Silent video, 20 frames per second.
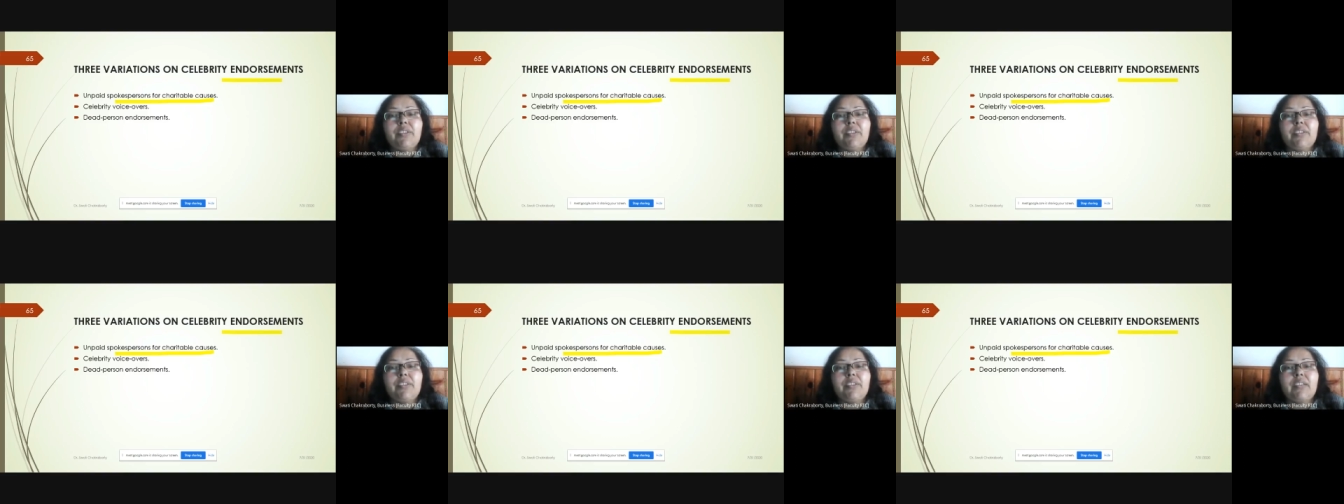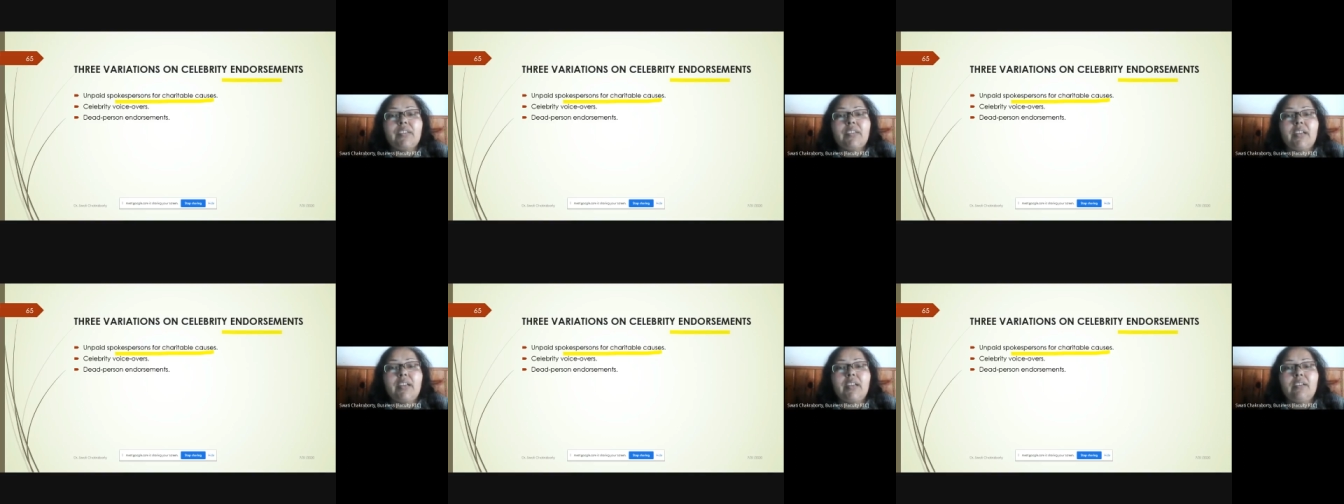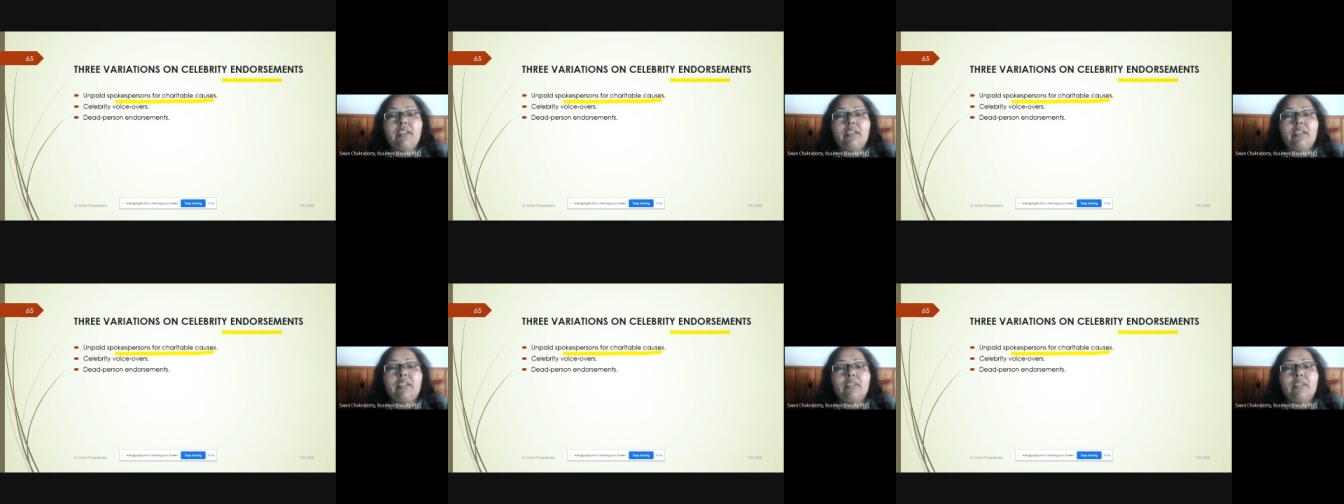there.
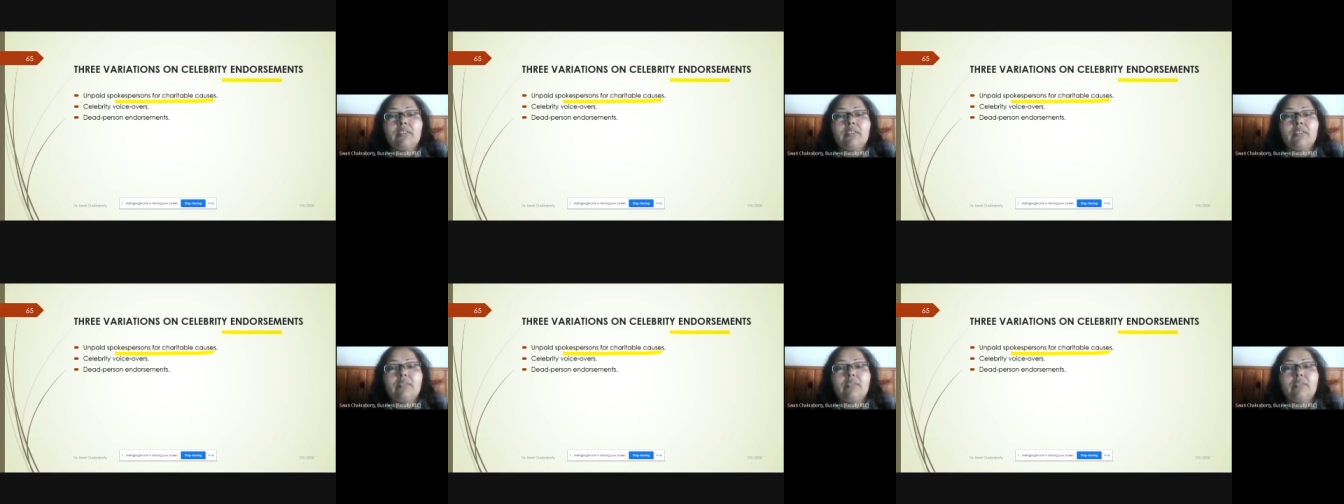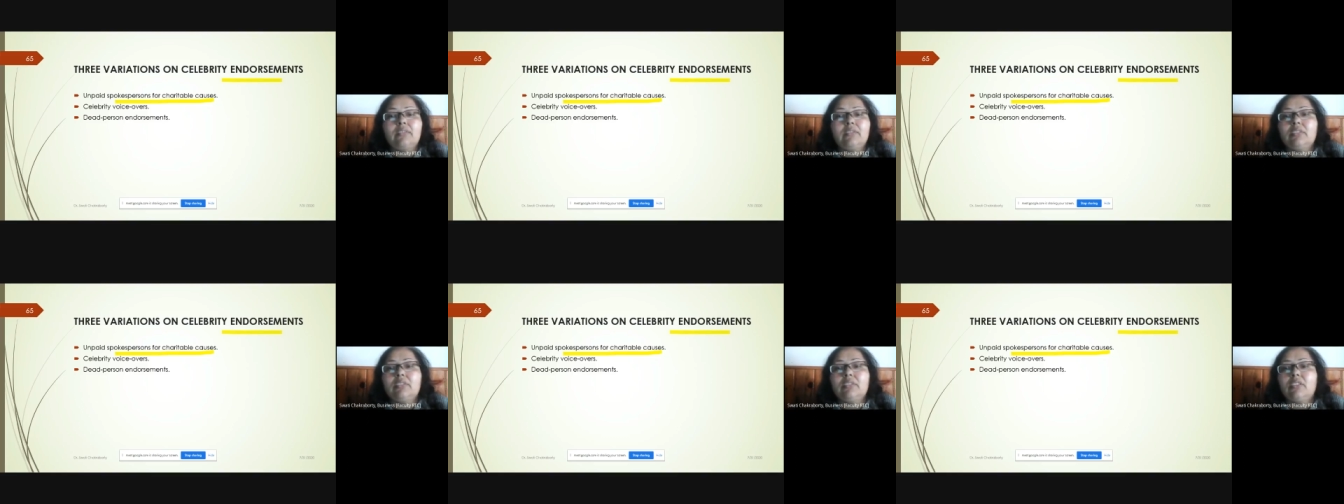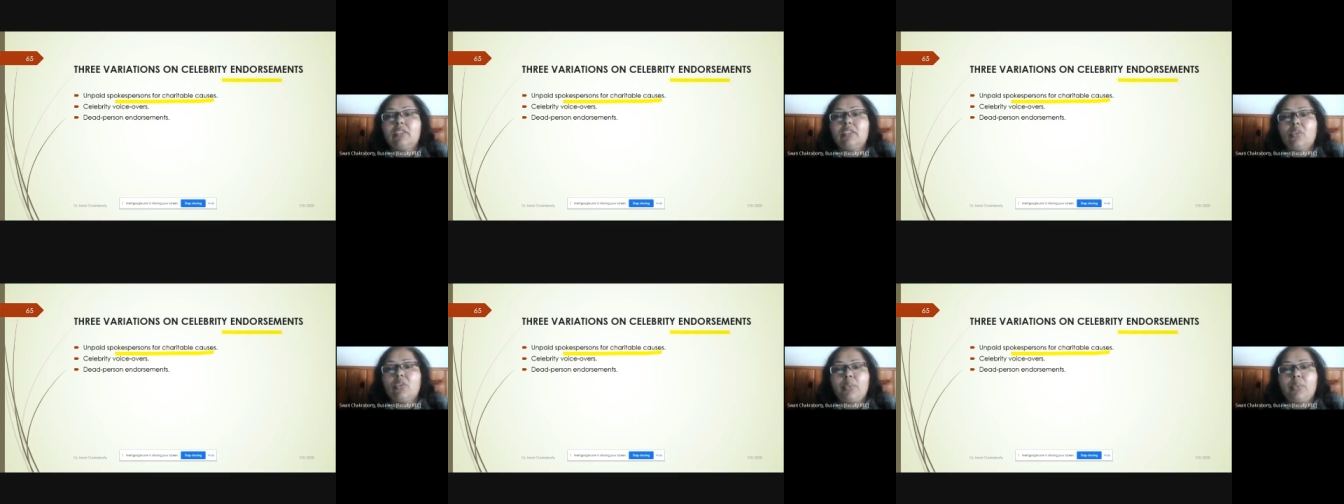
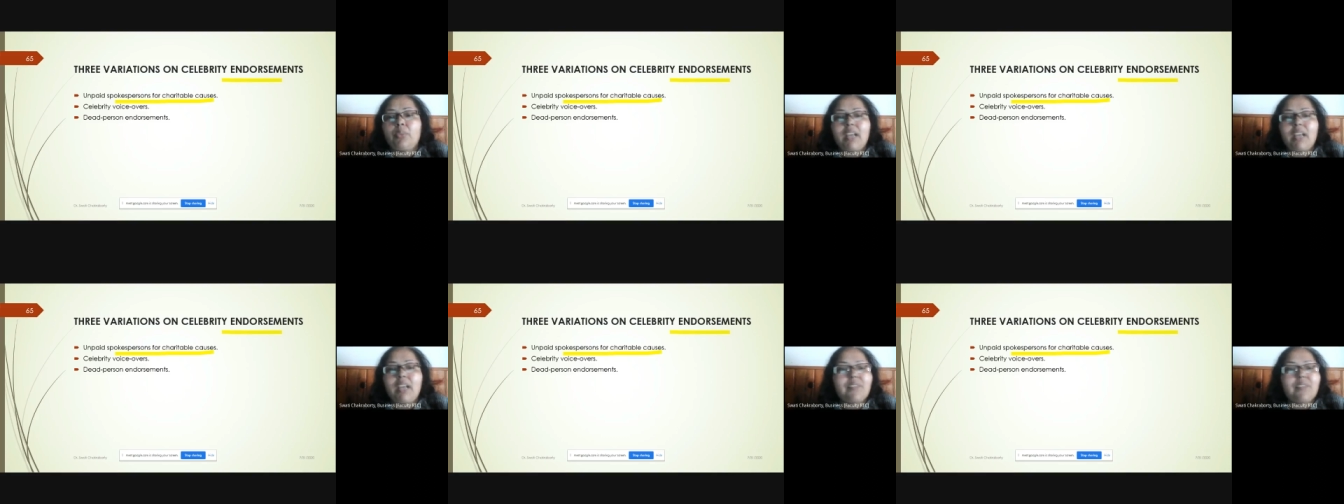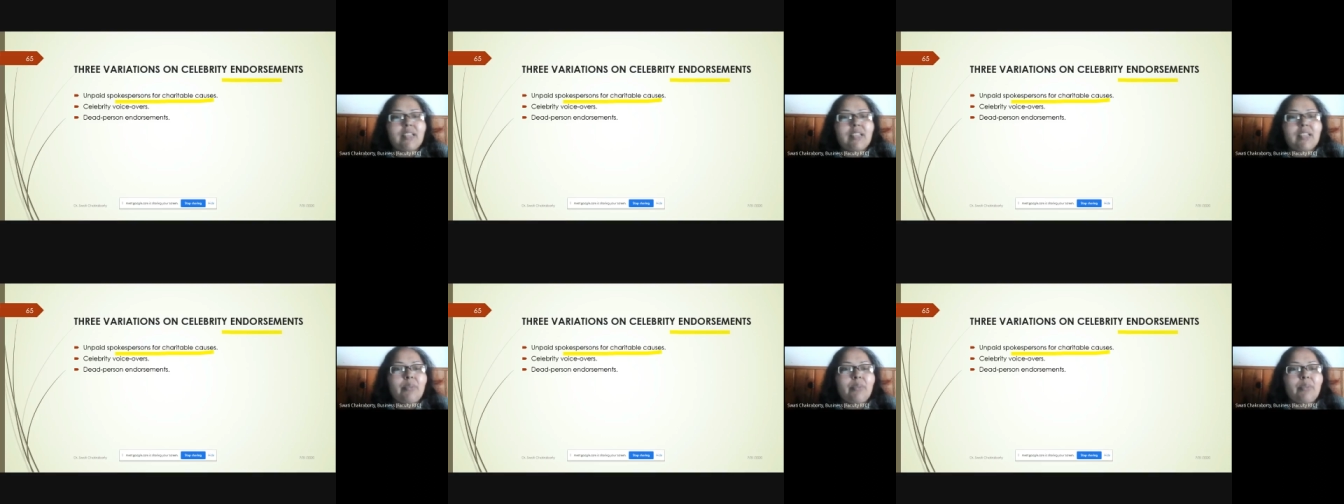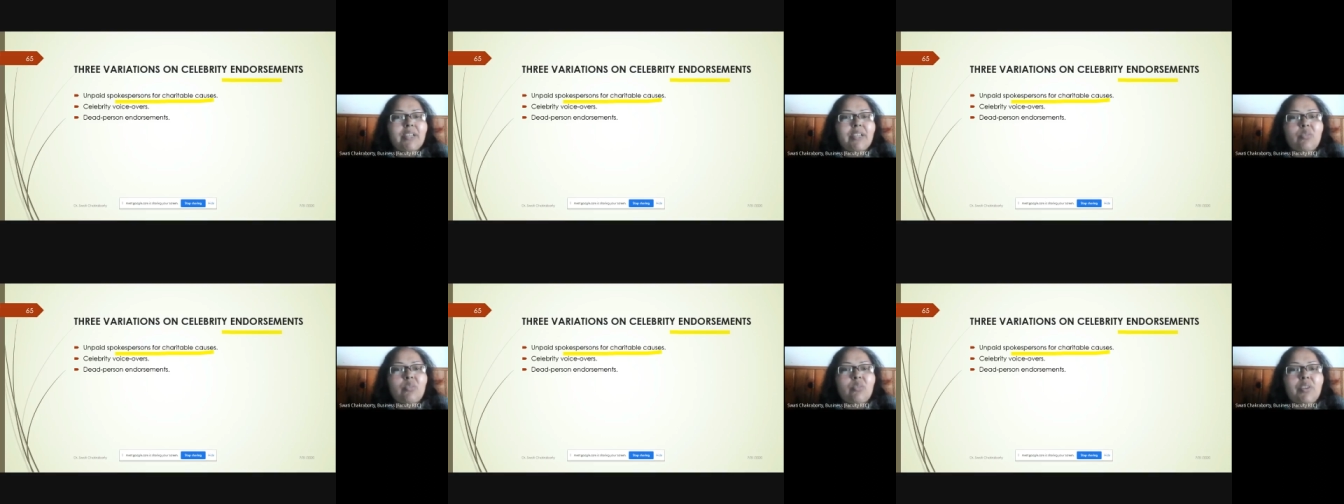We have celebrity
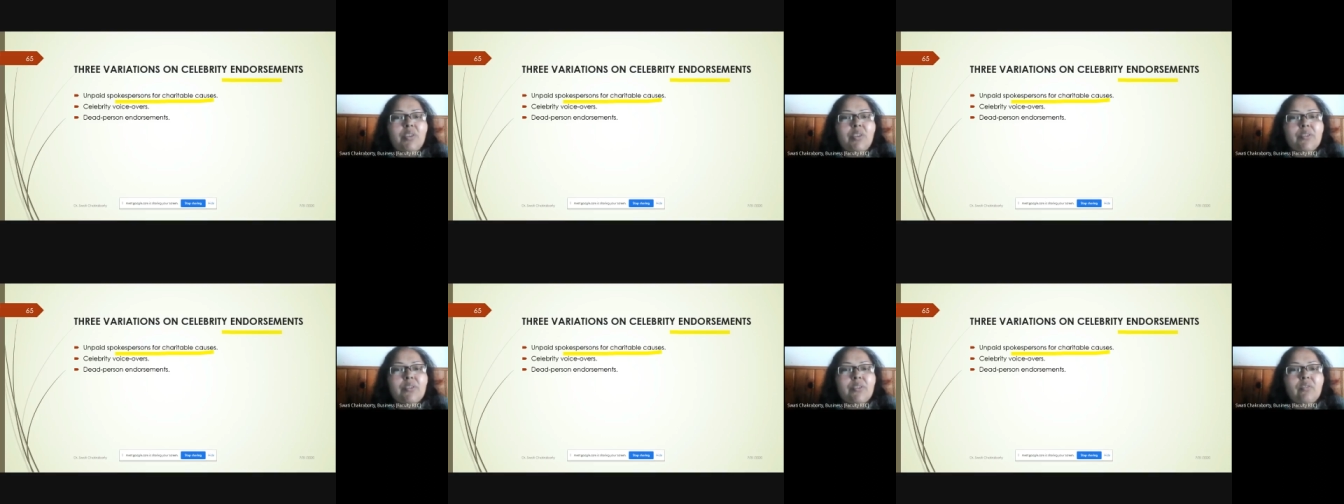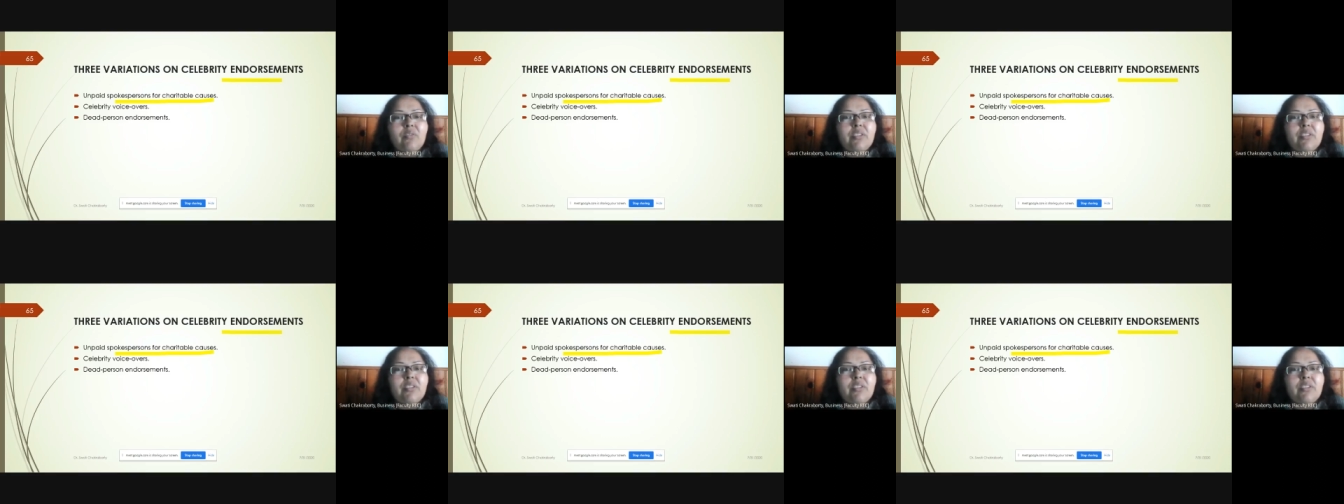voiceovers,